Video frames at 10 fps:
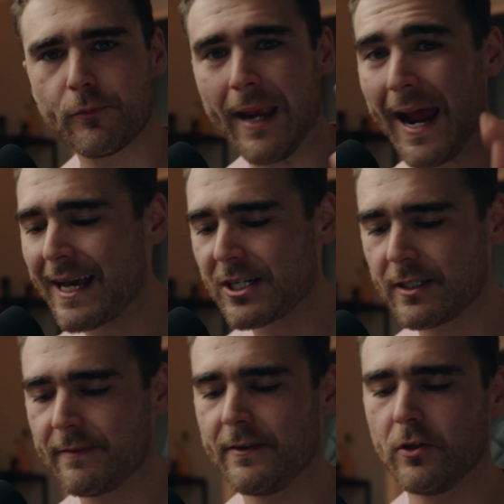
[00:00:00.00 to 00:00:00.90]
we had
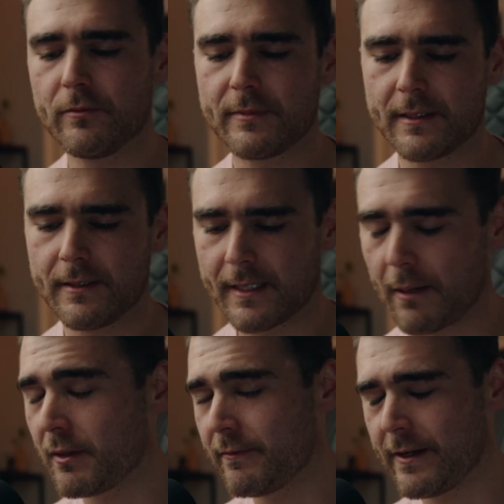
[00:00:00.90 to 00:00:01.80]
actually filmed a
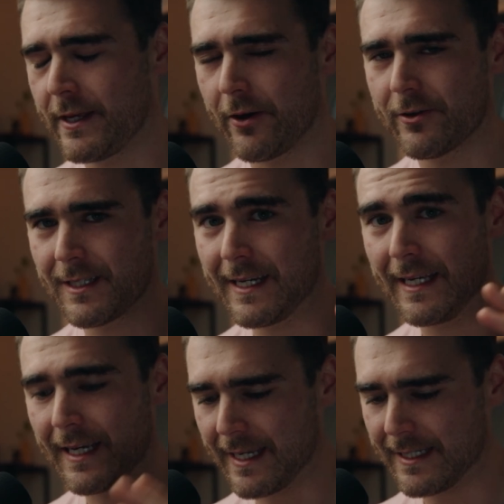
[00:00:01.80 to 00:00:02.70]
couple of videos
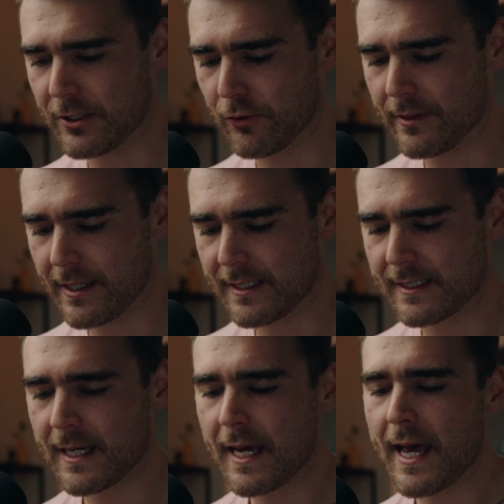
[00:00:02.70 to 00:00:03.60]
leading into
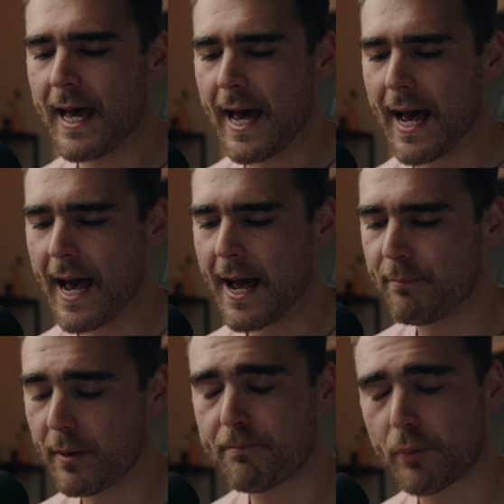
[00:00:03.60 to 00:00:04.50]
this,
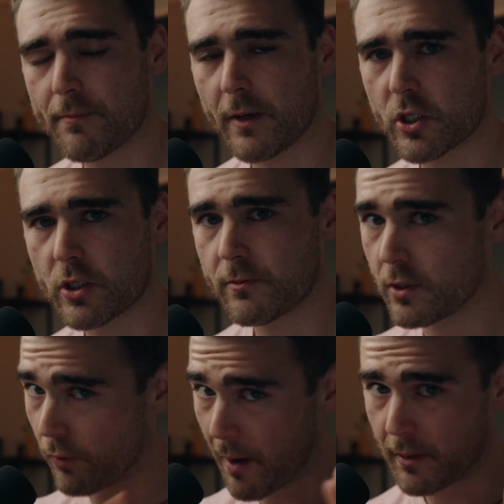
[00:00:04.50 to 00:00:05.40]
but pretty much,
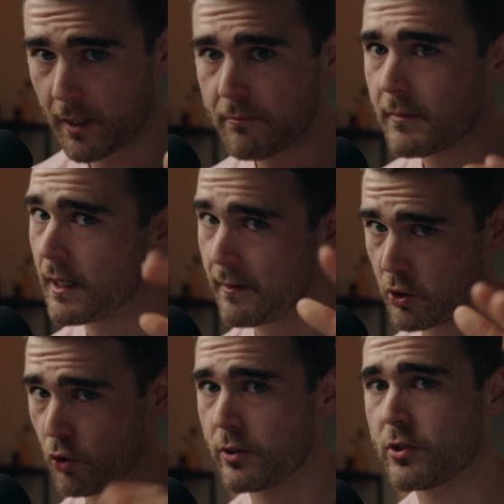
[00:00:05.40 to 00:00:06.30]
to wrap it up, in
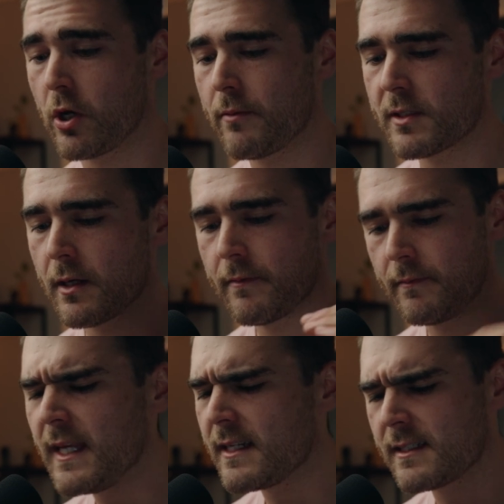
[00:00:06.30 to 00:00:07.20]
shortest terms,
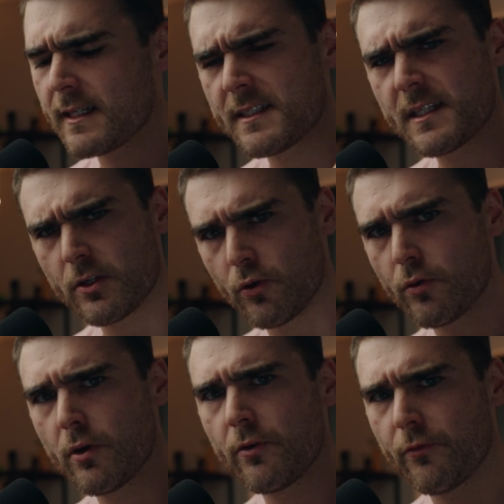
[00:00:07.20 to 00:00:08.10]
this is the
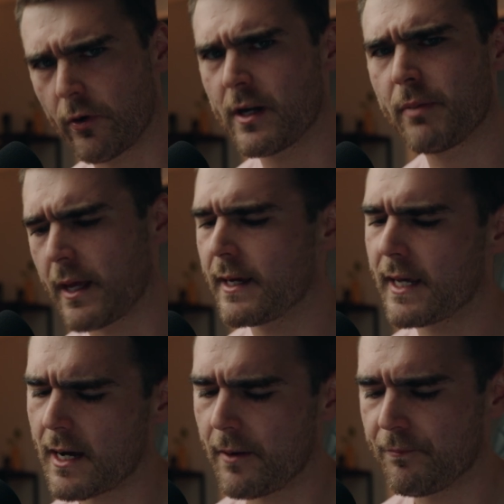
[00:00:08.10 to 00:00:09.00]
new free-to-play
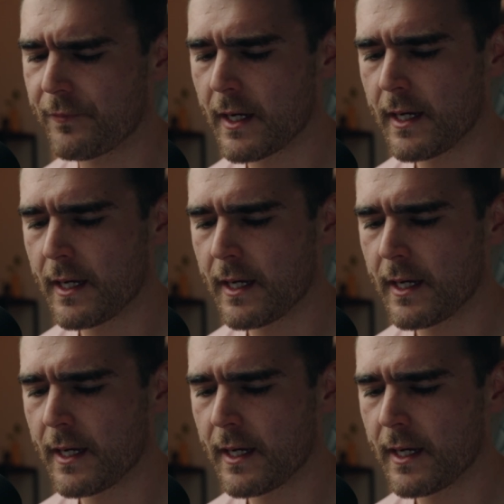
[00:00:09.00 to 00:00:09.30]
account.